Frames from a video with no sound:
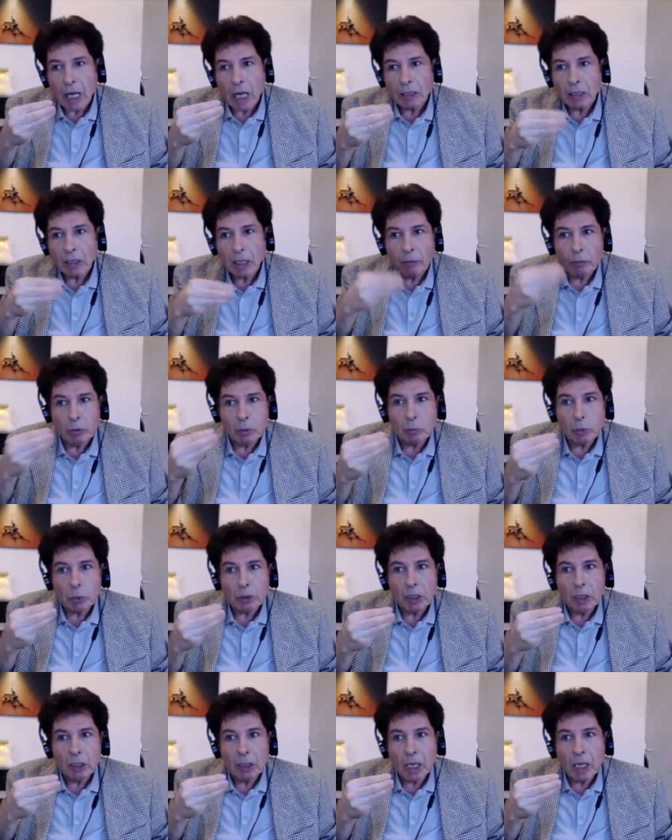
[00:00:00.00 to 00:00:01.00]
that
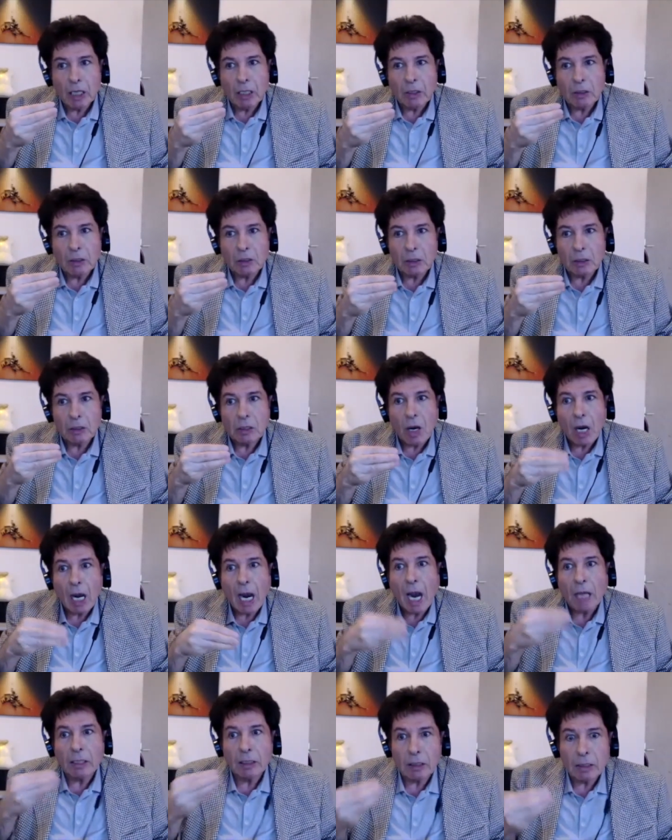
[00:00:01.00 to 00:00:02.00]
everybody is now
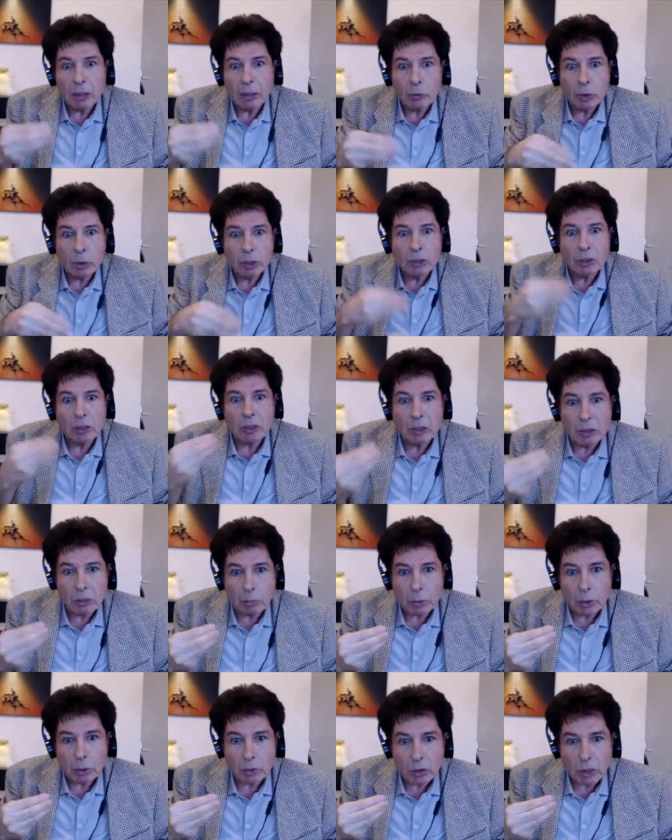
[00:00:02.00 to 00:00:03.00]
angry with
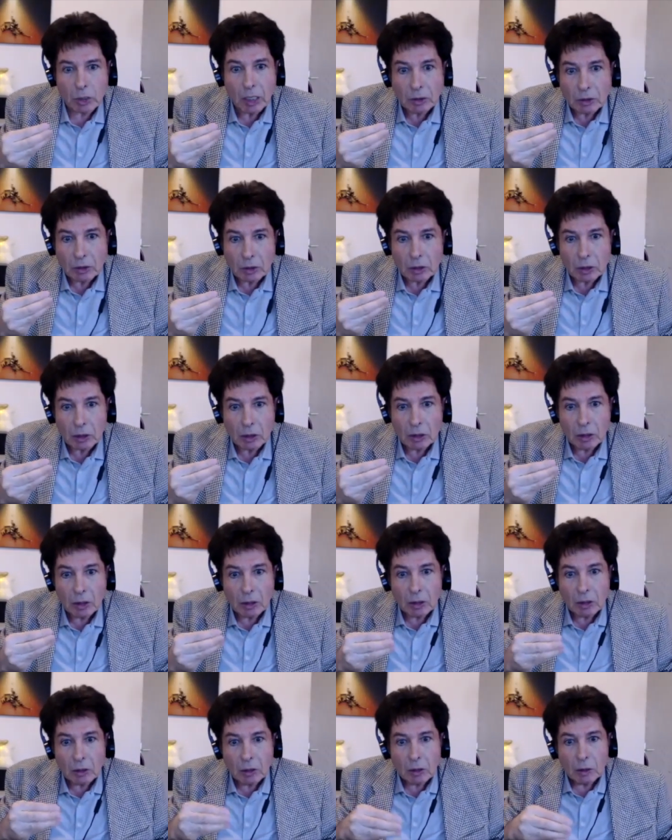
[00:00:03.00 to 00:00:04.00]
60%
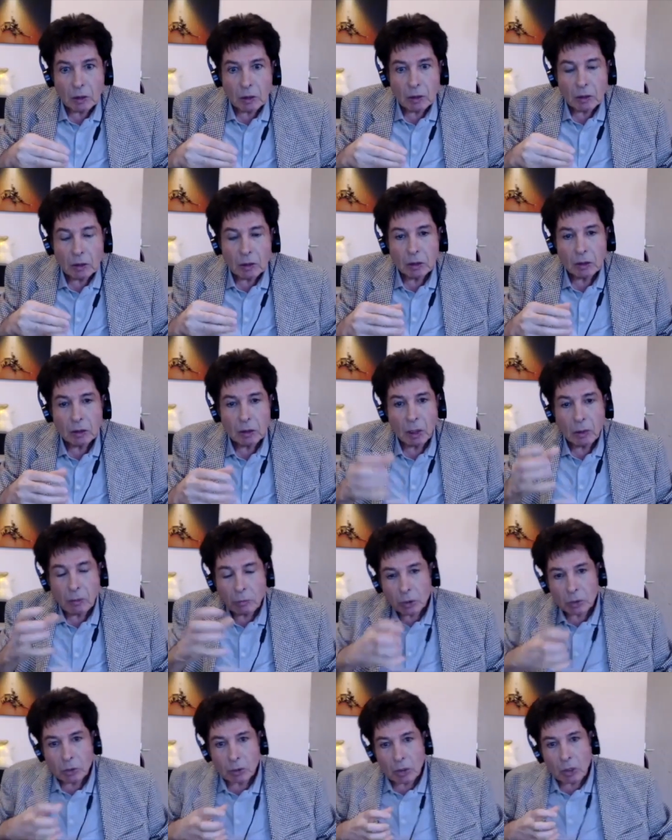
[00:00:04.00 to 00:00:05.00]

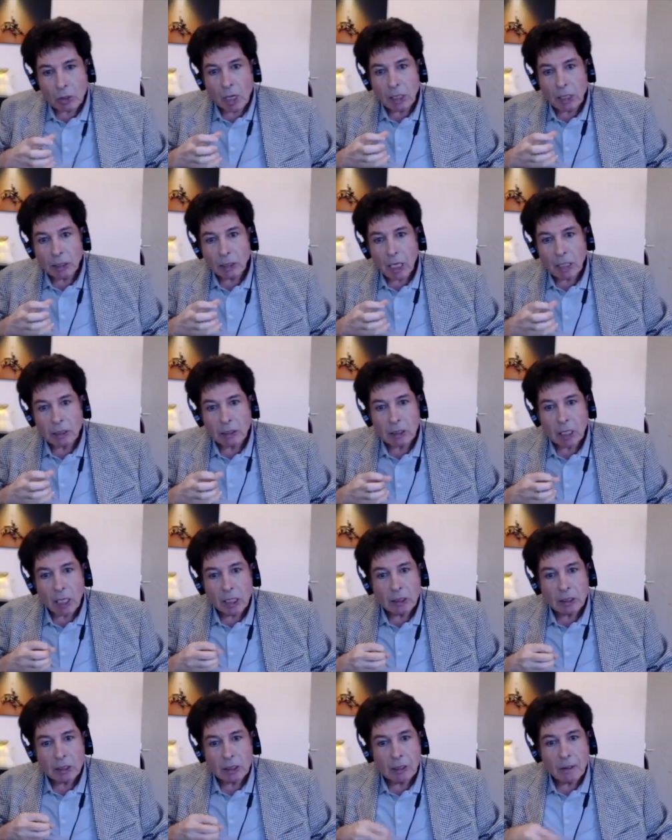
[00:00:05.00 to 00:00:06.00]
comes right and
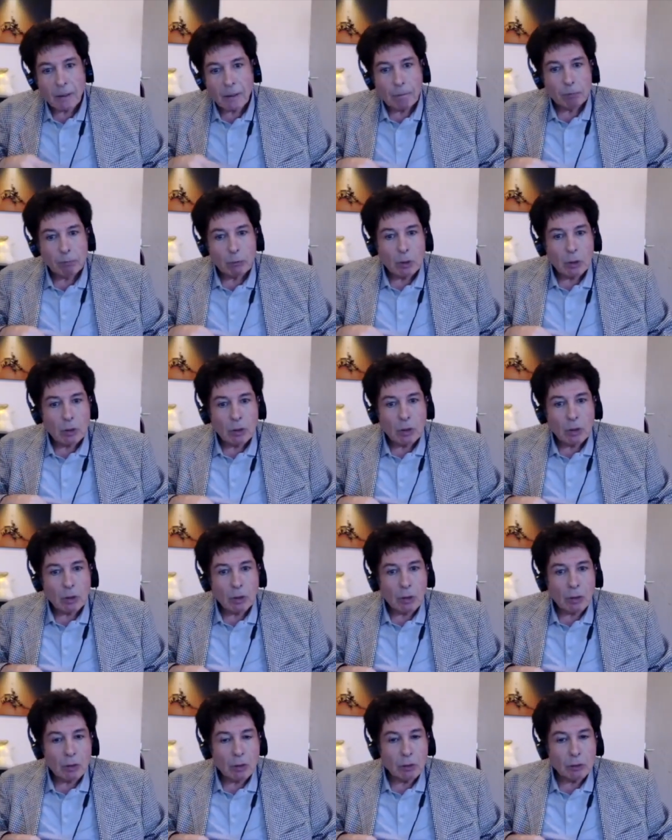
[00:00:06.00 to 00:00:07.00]
says
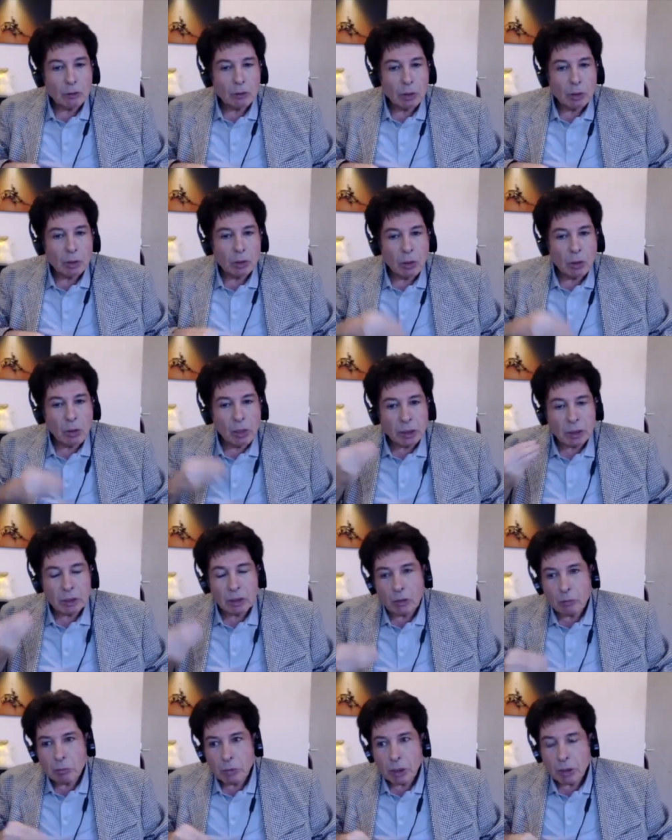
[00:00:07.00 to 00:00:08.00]
uh, the joint
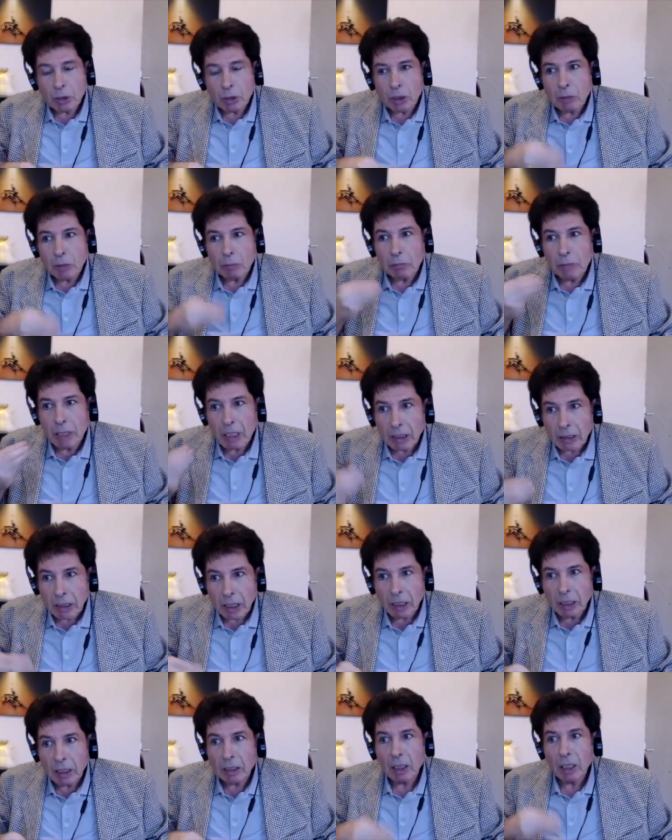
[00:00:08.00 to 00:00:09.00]
commission
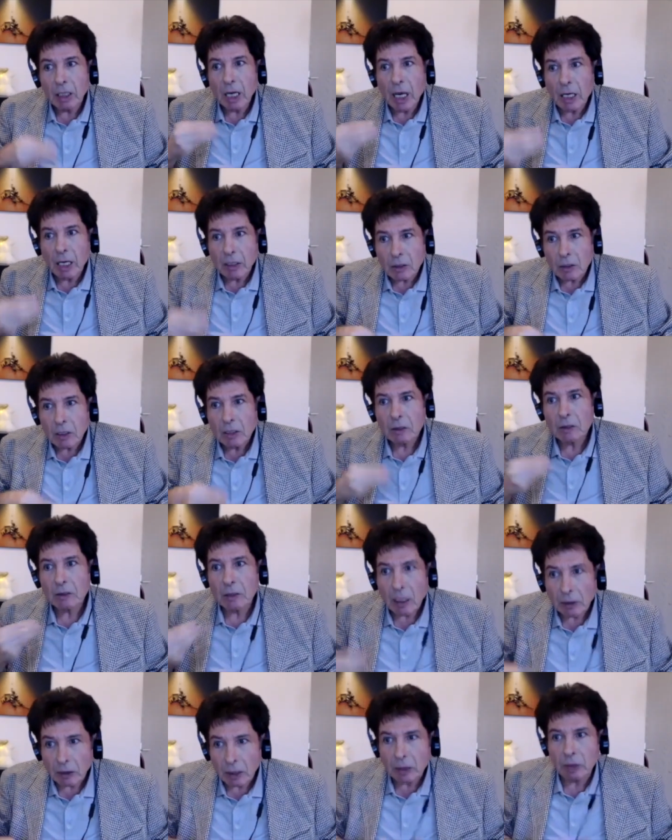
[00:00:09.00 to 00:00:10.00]
meeting is
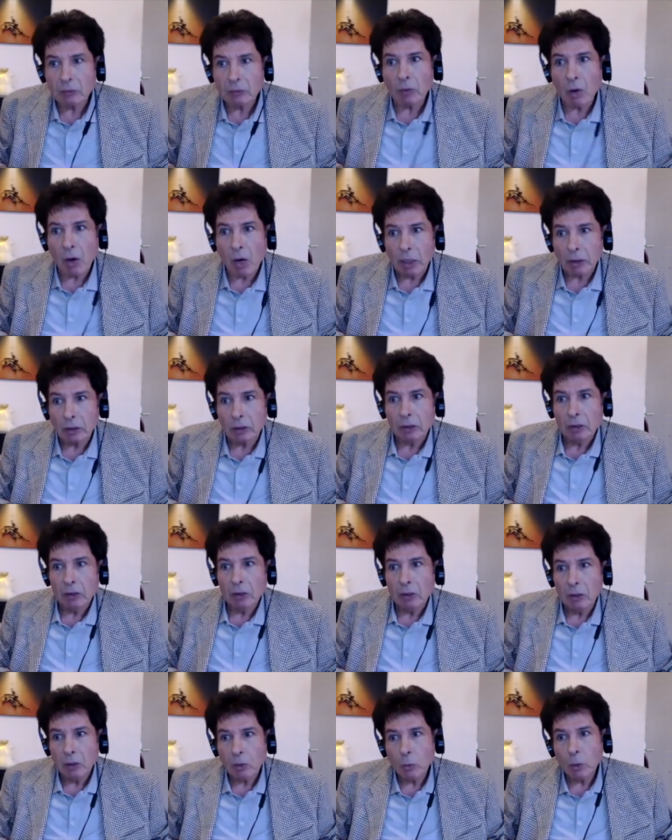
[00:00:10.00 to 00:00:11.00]
satisfied
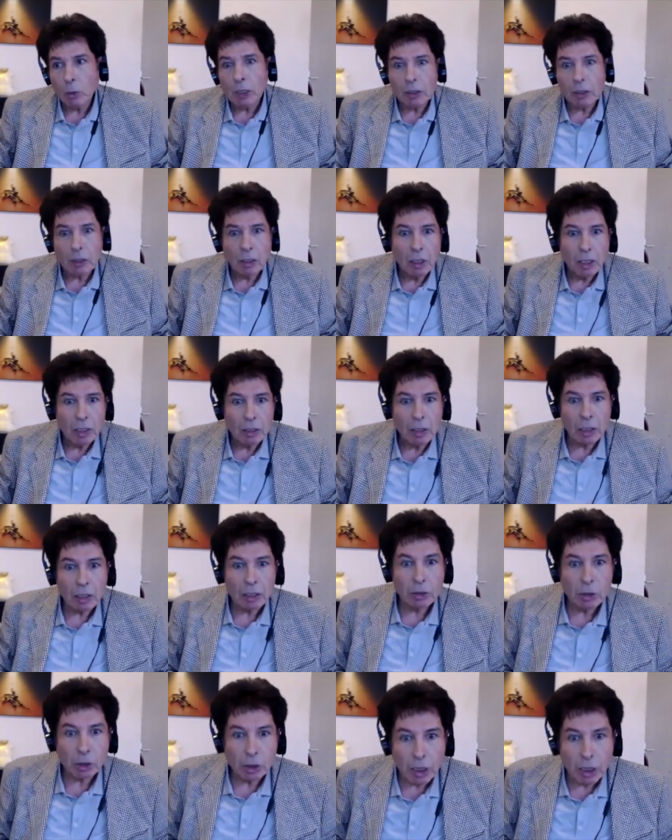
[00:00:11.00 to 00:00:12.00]
with the
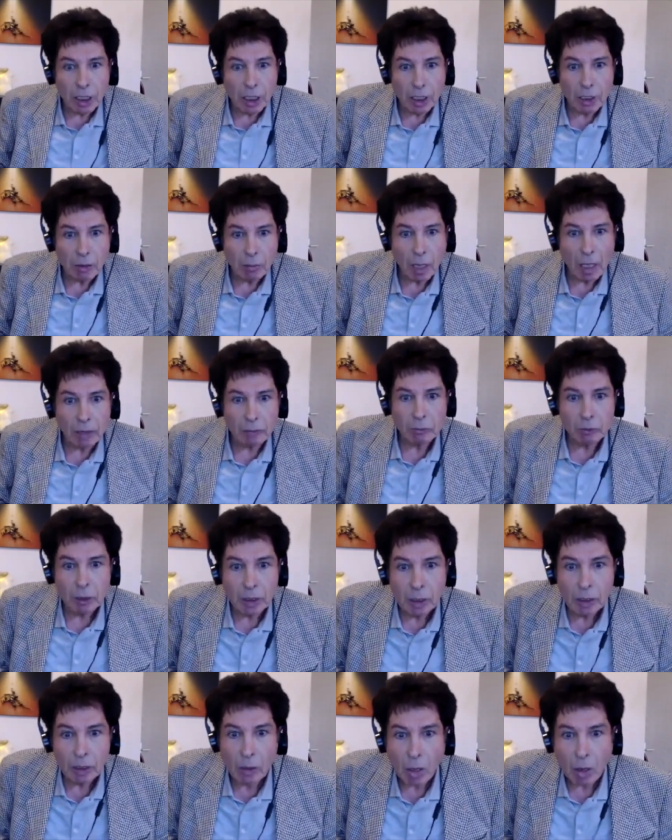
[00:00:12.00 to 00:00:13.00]
regime and
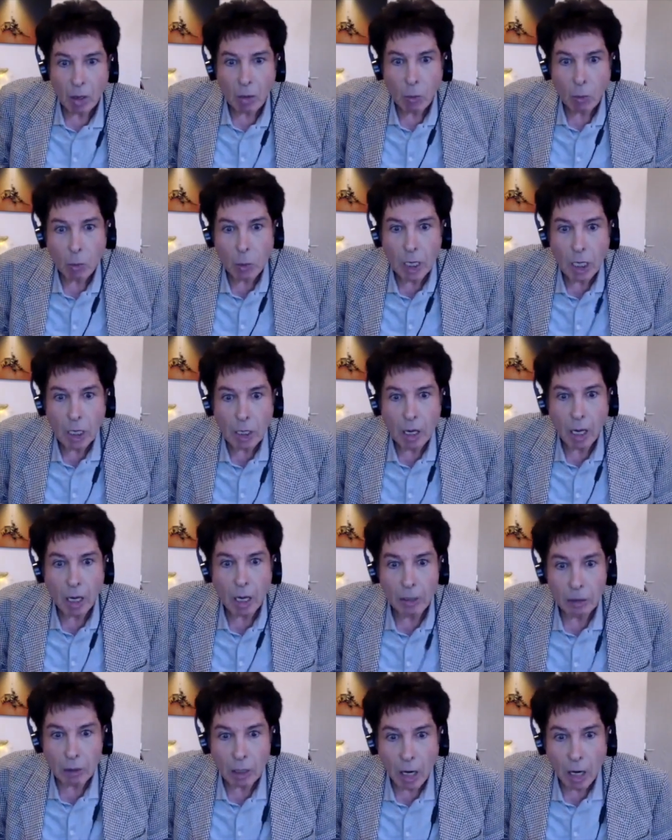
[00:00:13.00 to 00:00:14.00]
we will
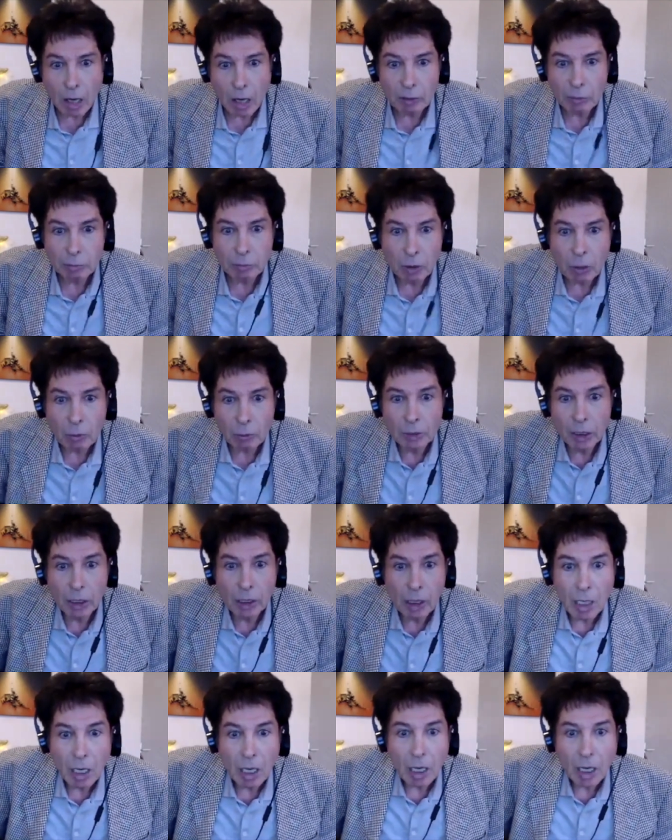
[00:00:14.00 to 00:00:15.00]
arrive
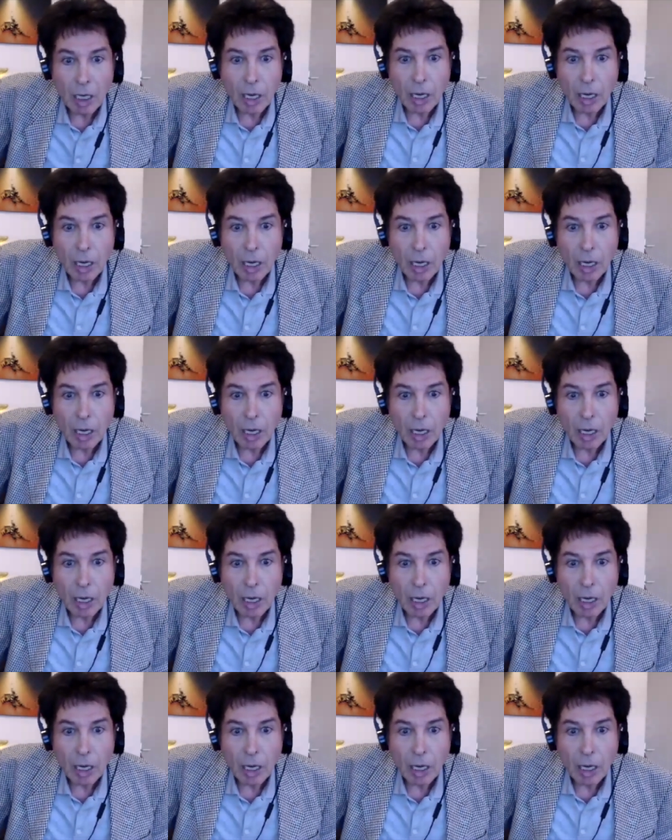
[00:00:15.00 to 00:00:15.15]
probably